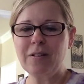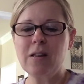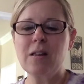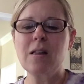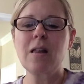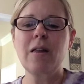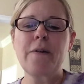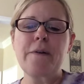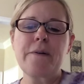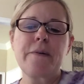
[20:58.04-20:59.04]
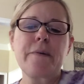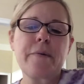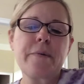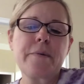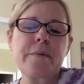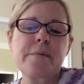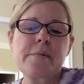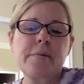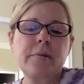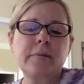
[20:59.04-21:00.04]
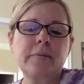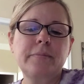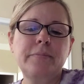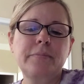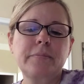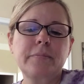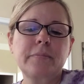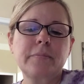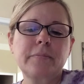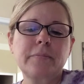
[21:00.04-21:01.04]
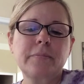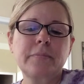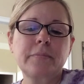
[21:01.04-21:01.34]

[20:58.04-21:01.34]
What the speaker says: Nobody speaks.